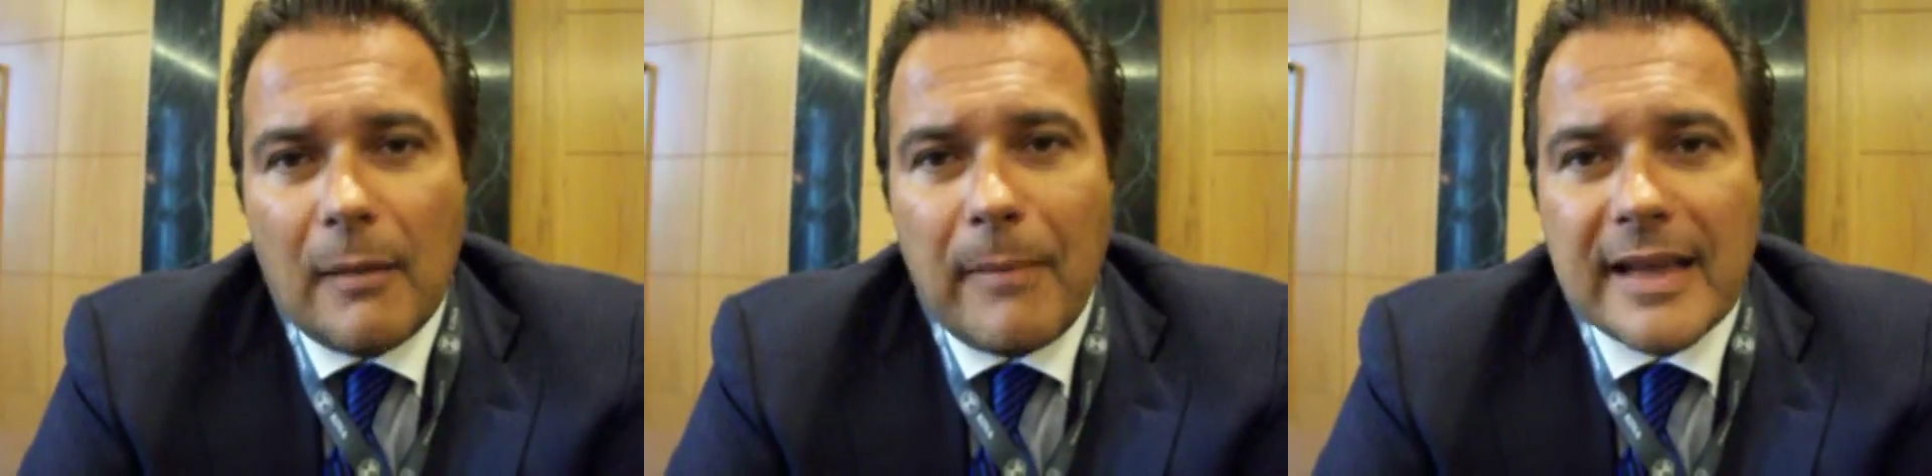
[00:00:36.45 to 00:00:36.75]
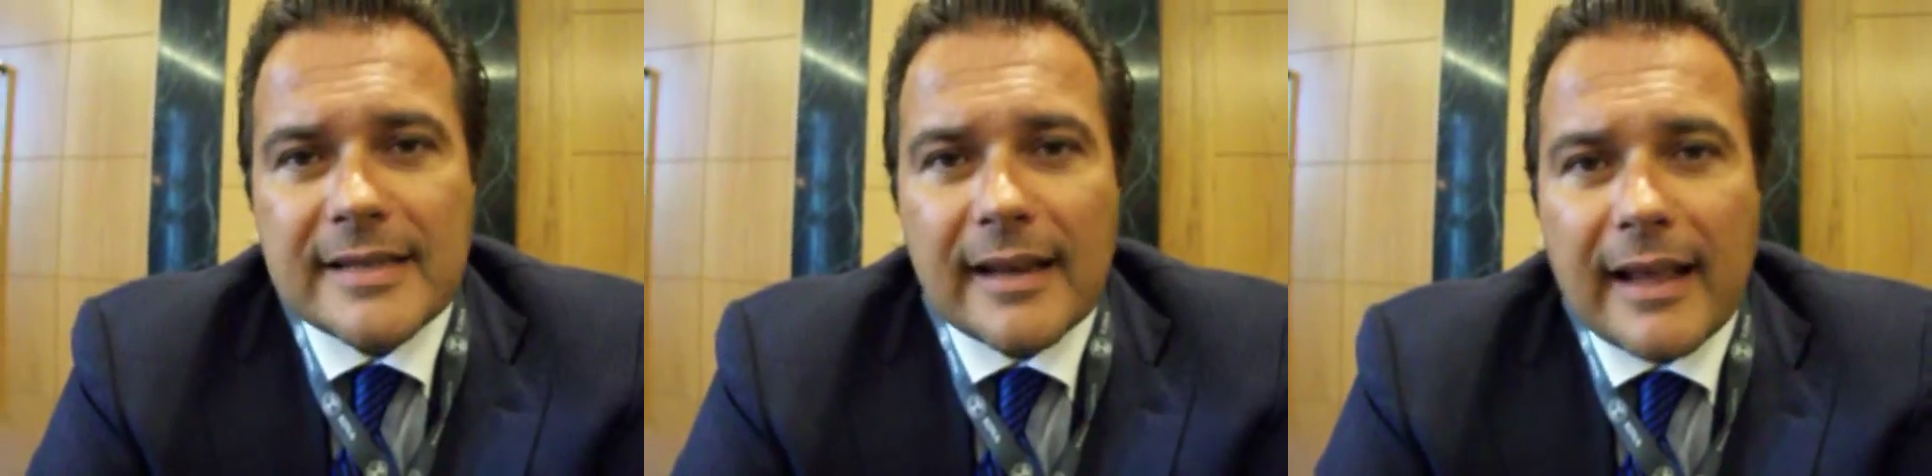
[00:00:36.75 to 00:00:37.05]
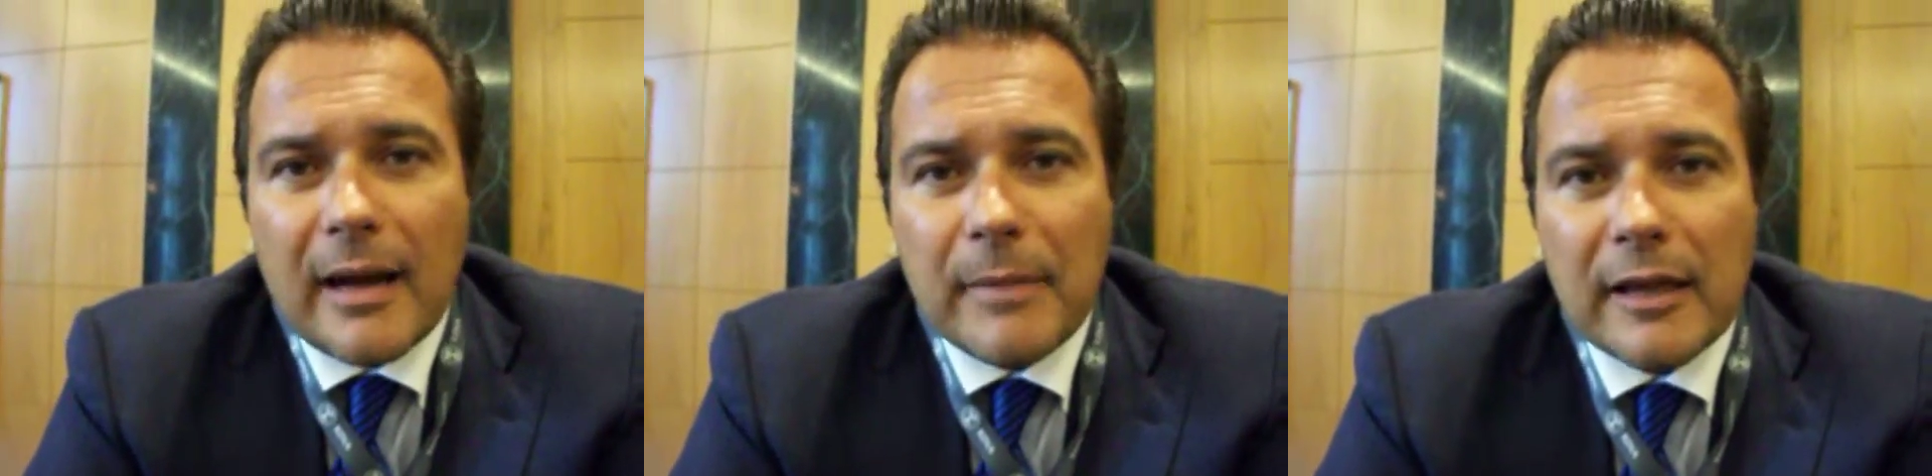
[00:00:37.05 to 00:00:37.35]
basically
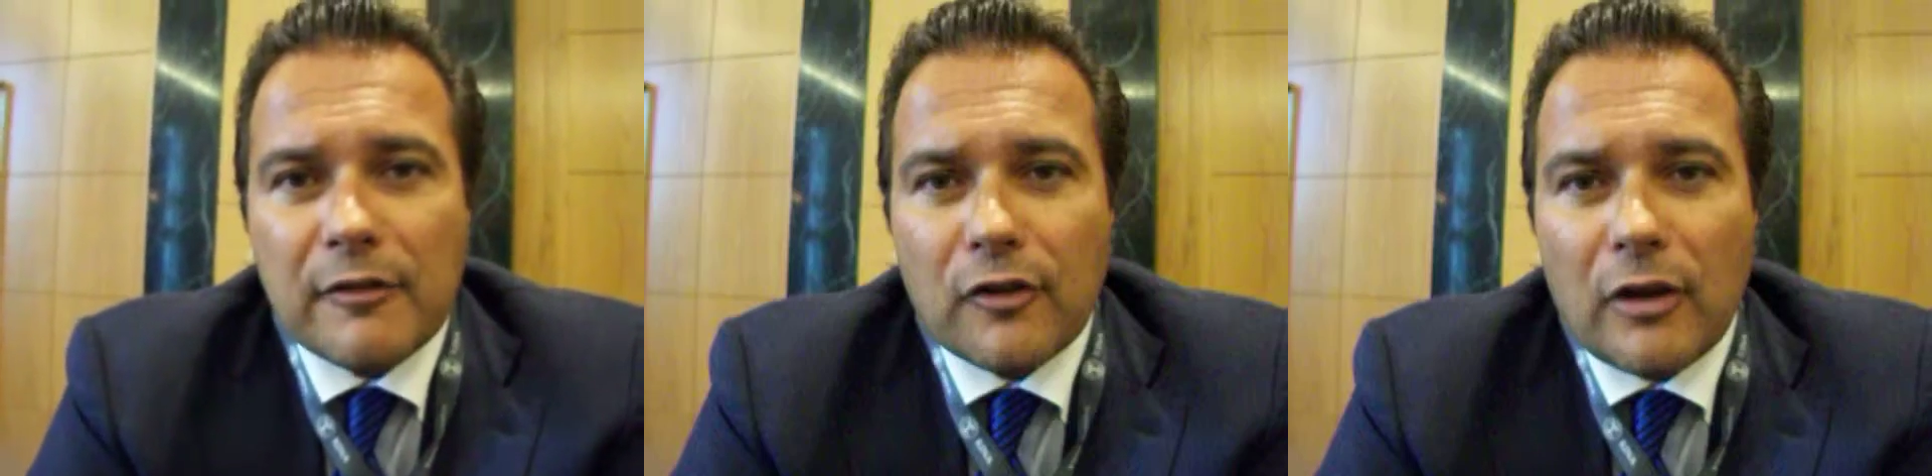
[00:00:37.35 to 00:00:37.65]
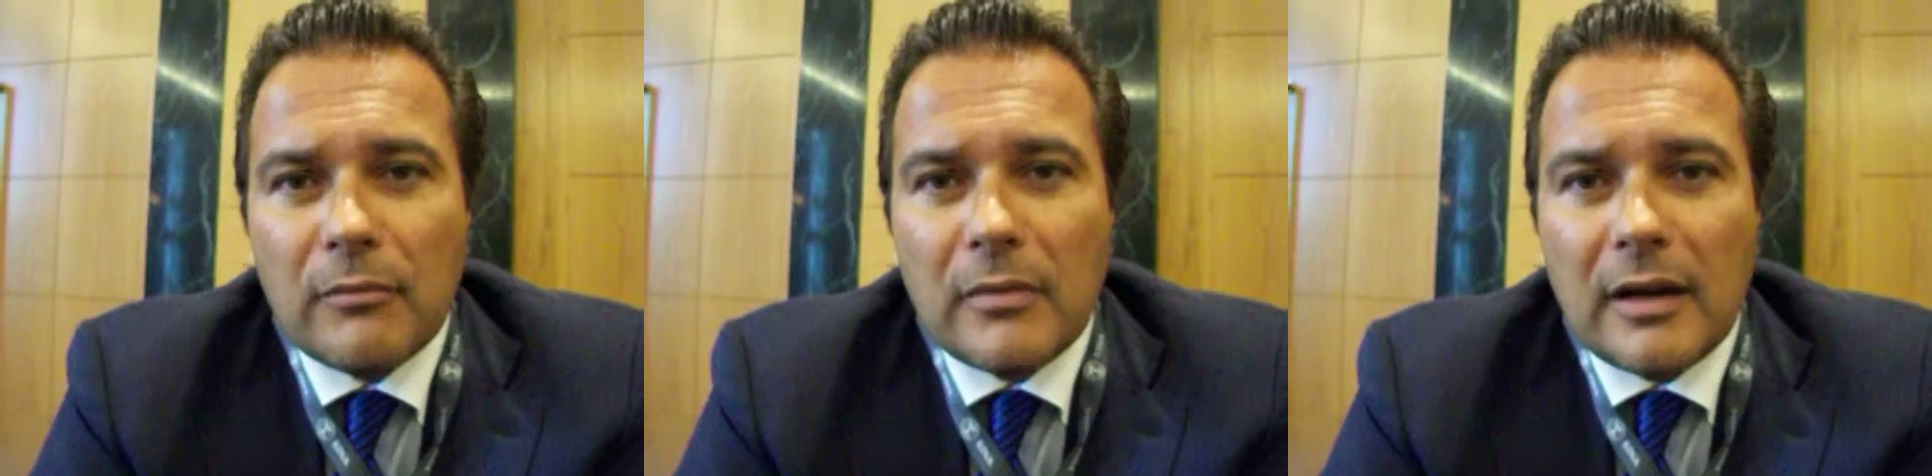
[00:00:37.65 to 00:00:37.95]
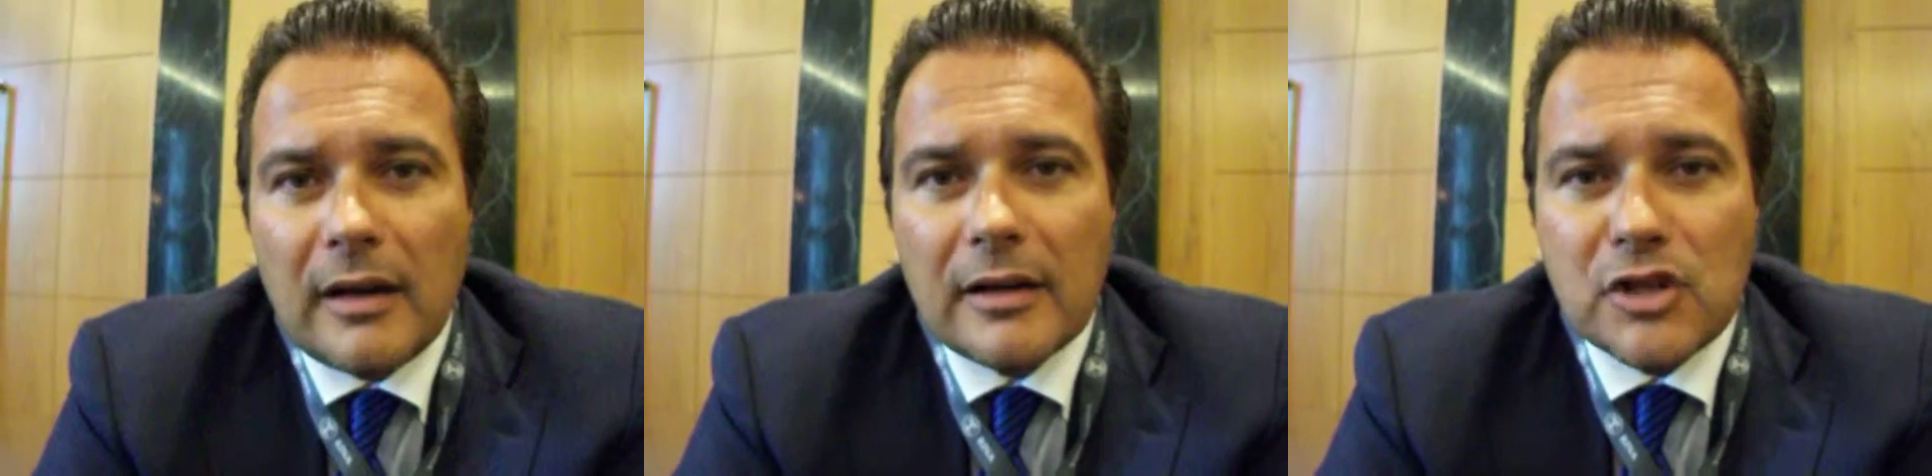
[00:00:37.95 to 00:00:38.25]
coming from
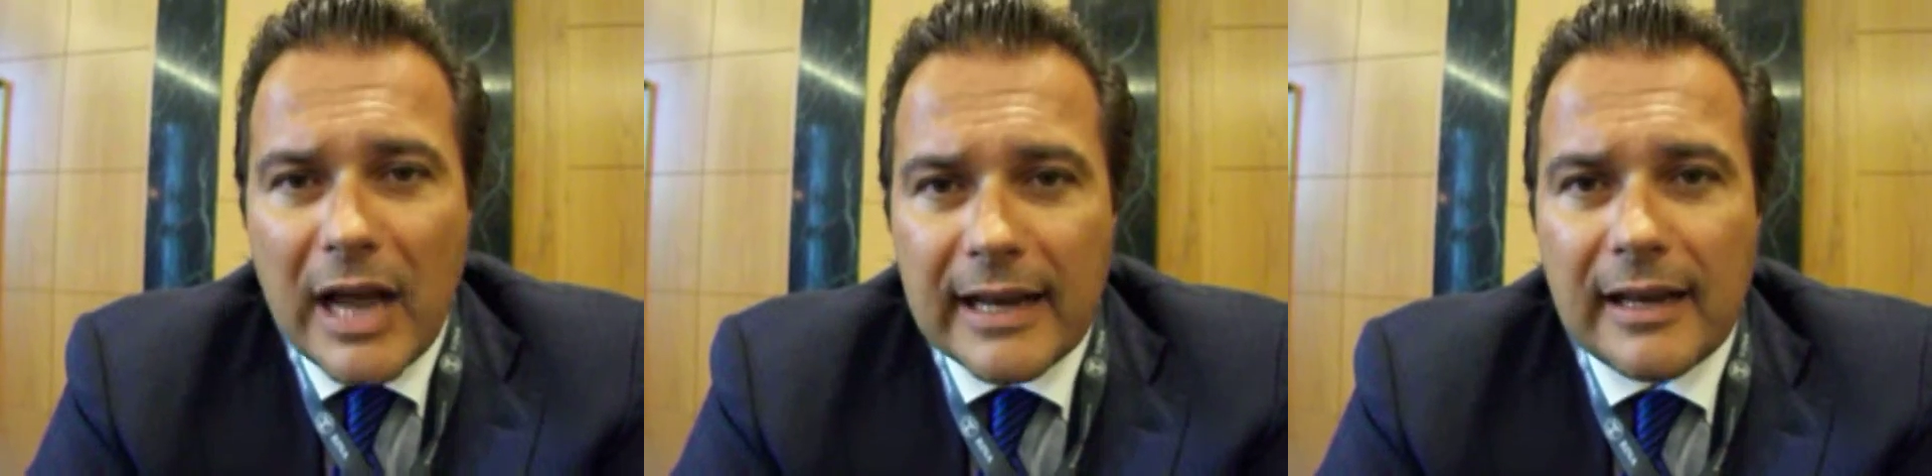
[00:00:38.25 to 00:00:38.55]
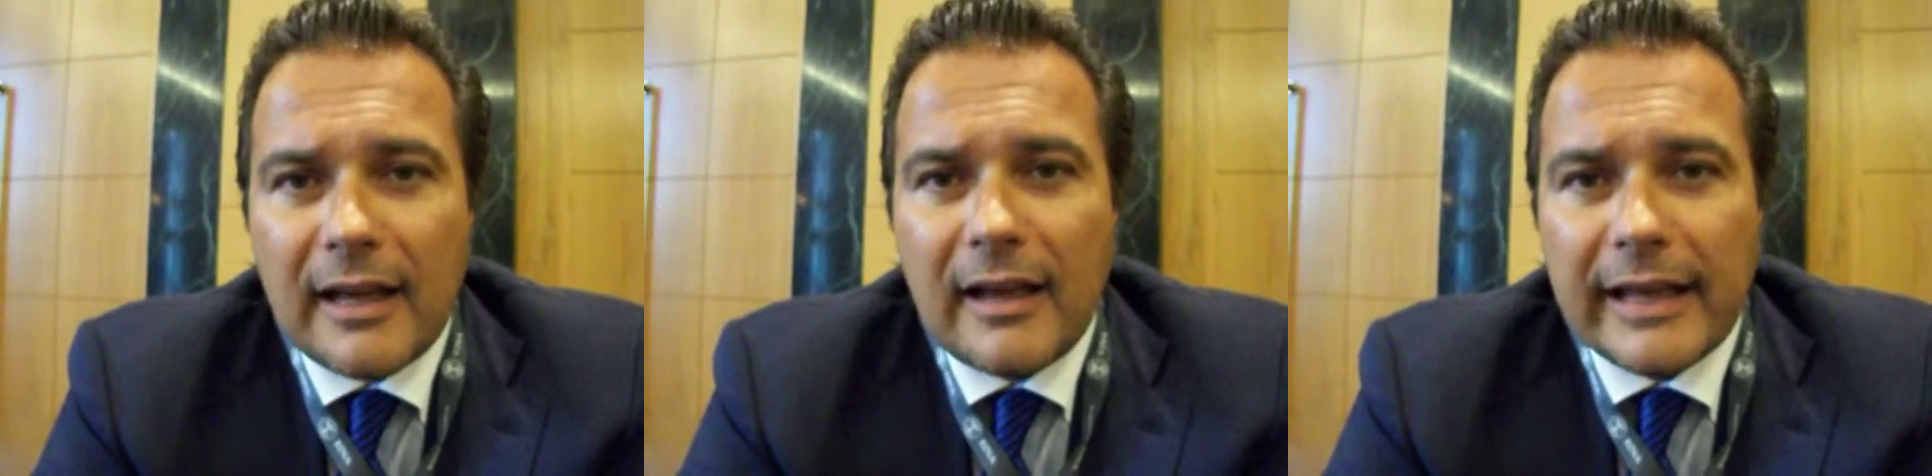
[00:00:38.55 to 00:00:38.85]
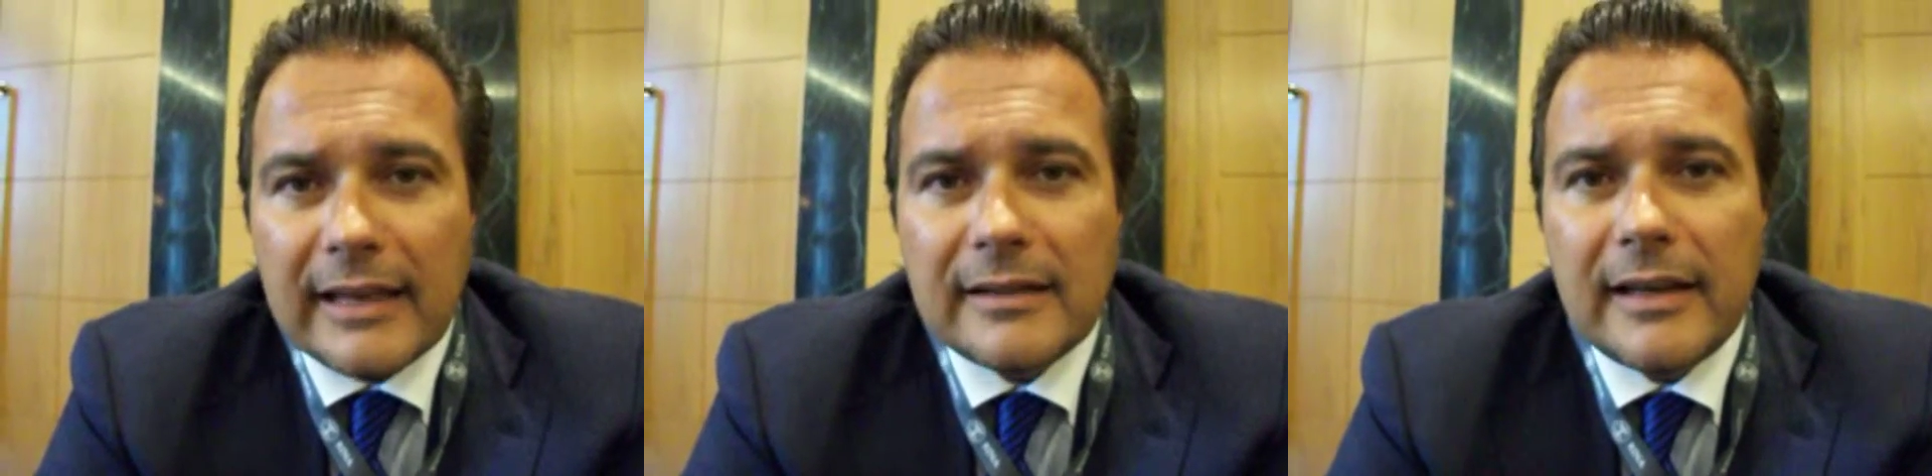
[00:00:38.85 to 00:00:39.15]
China,
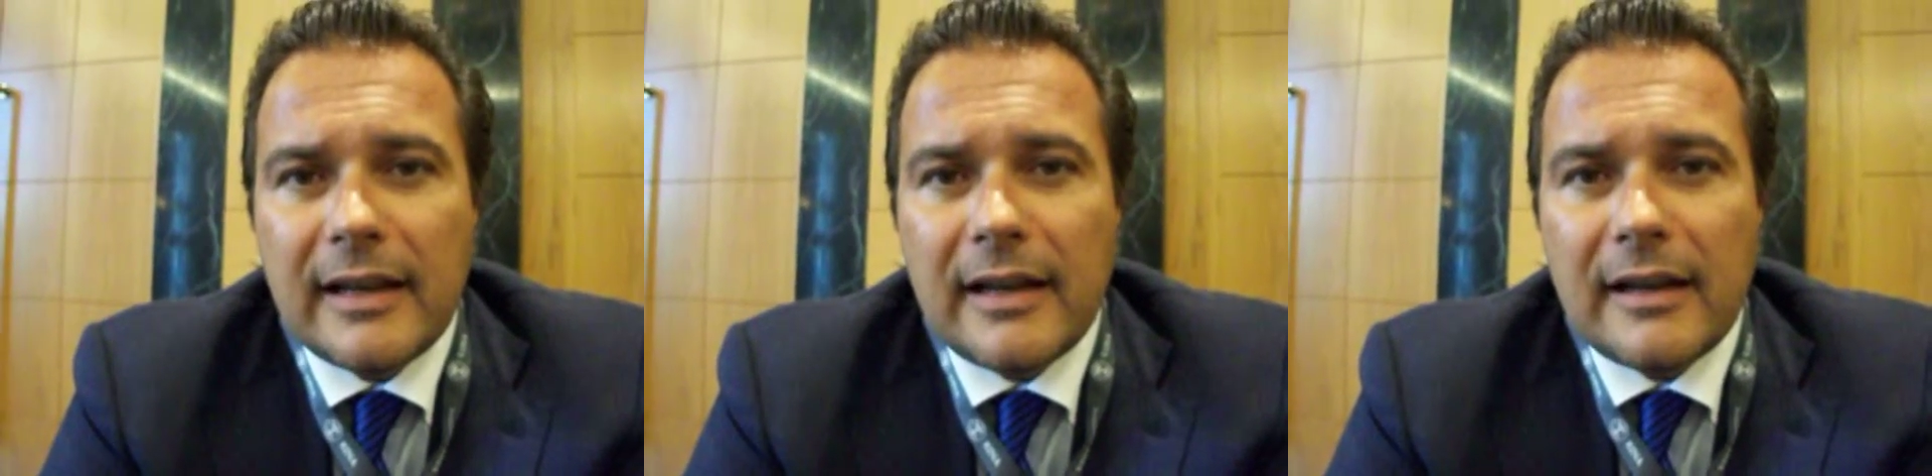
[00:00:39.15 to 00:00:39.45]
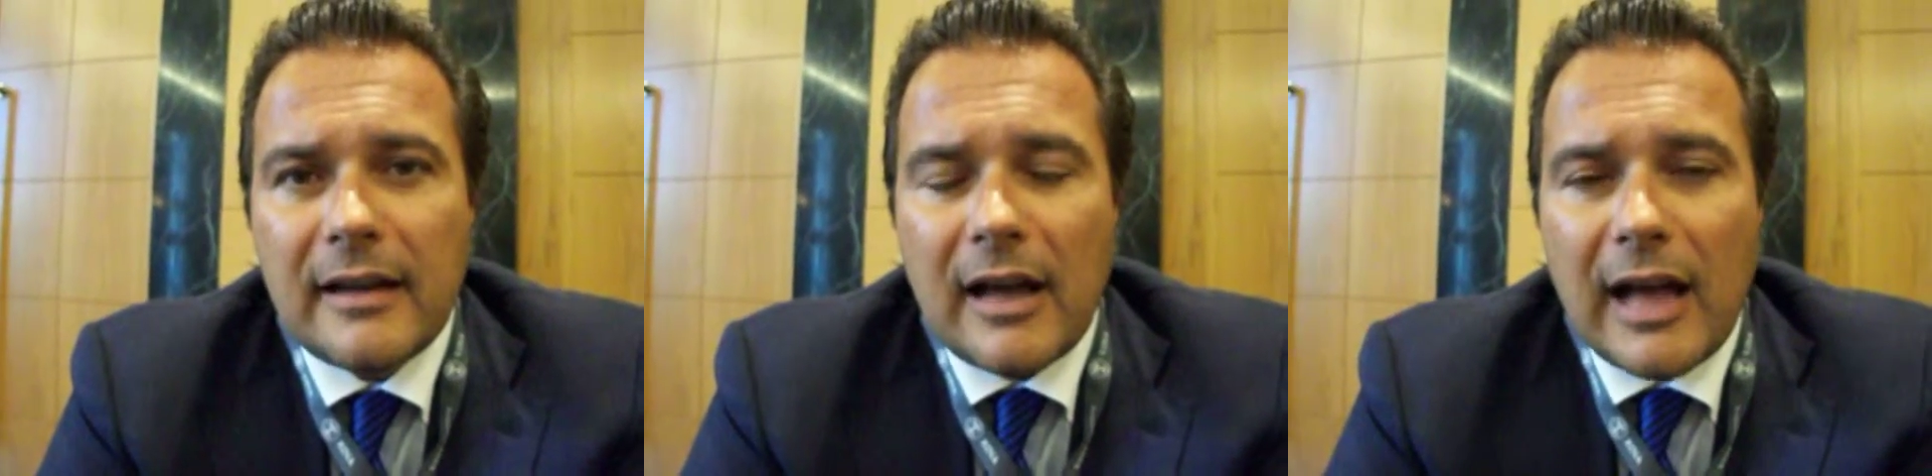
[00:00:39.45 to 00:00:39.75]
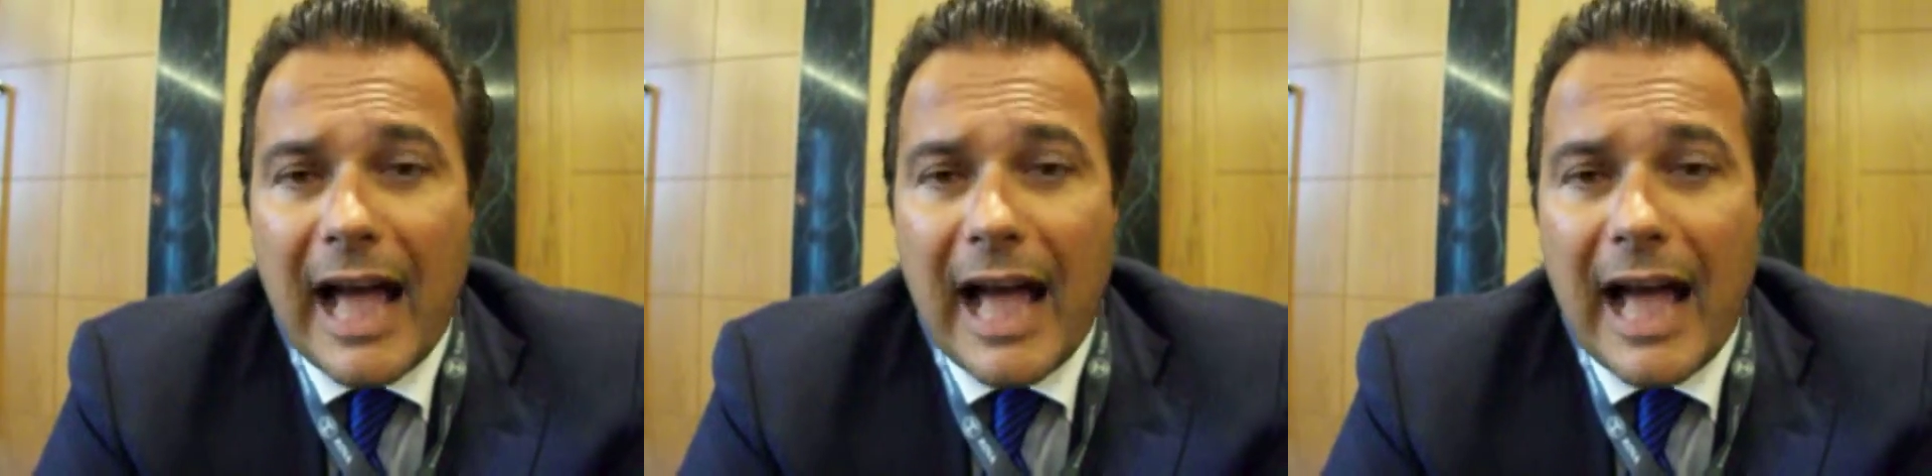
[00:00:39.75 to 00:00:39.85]
India,